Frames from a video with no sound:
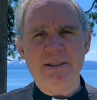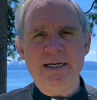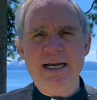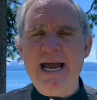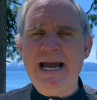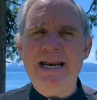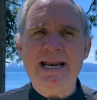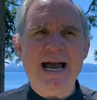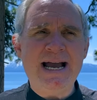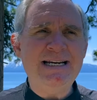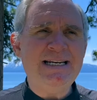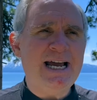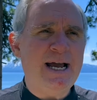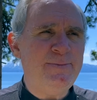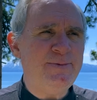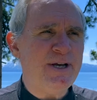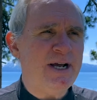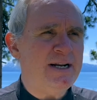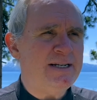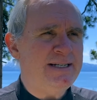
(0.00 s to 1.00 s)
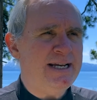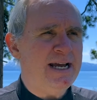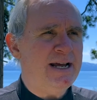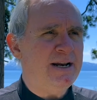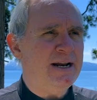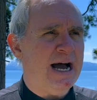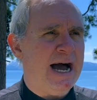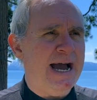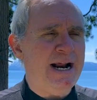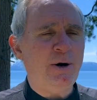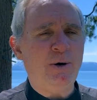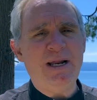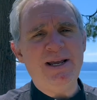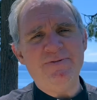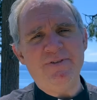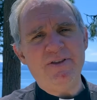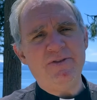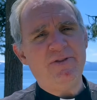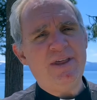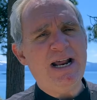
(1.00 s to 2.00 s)
and 9 times out of 10, they
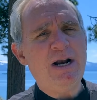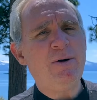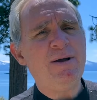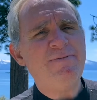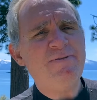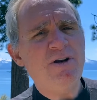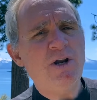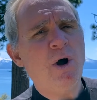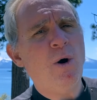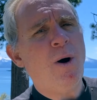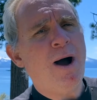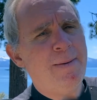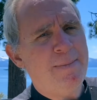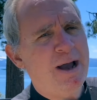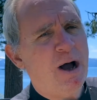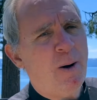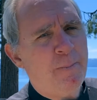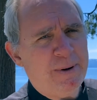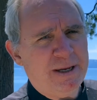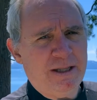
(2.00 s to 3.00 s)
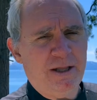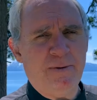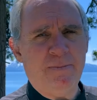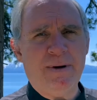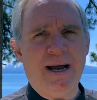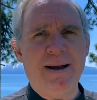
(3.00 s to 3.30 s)
don't even know I'm helping them.